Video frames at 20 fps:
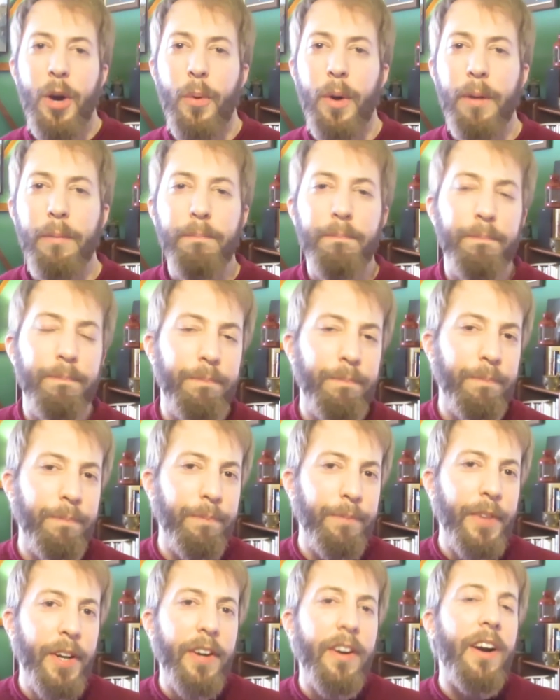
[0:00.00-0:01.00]
Well,
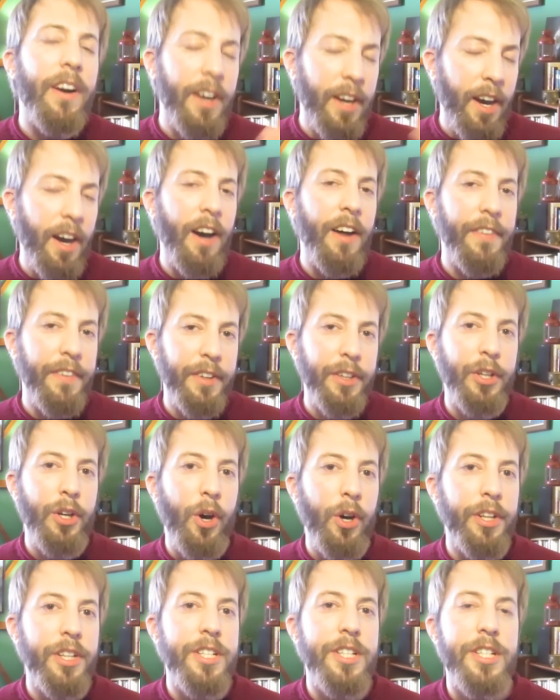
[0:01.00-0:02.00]
there are other
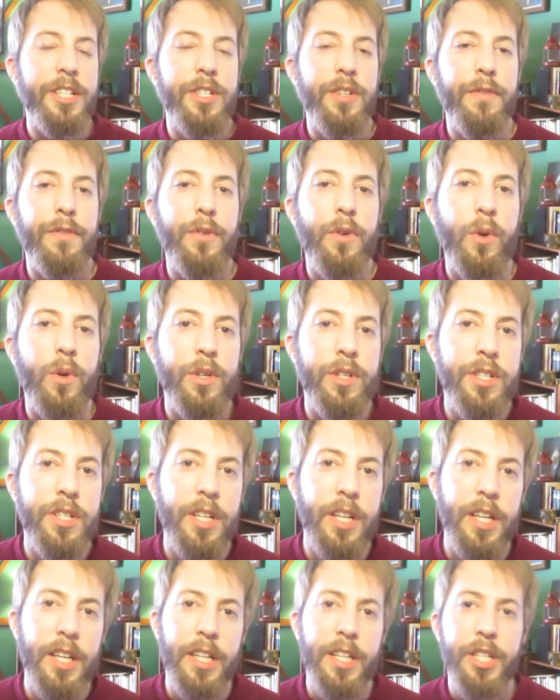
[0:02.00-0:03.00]
goddesses, of
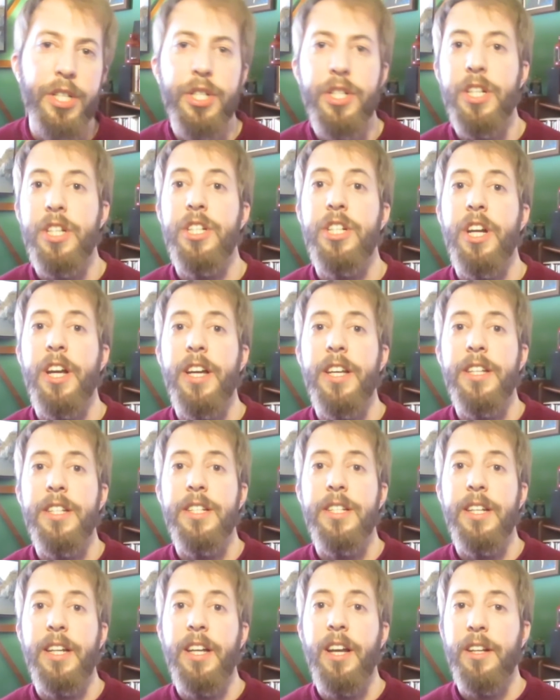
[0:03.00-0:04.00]
course, such
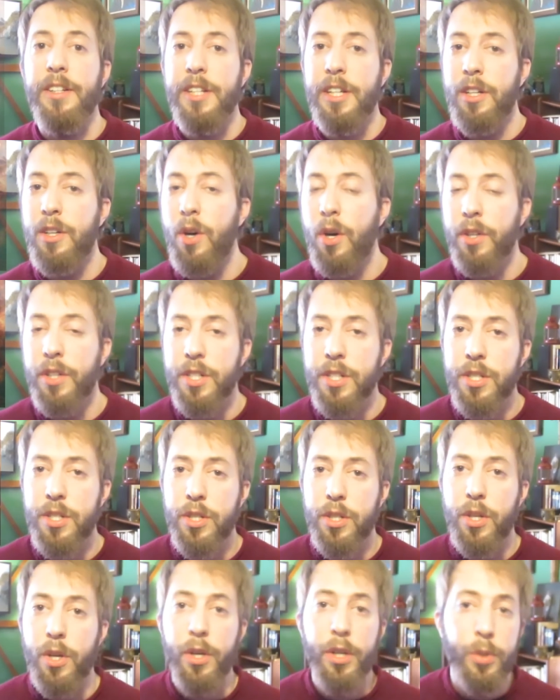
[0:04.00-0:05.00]
as the Celtic
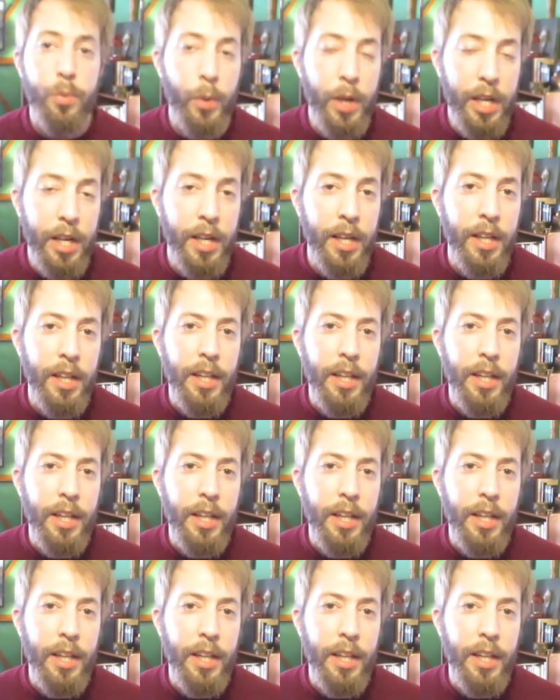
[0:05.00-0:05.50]
goddess Cerridwen,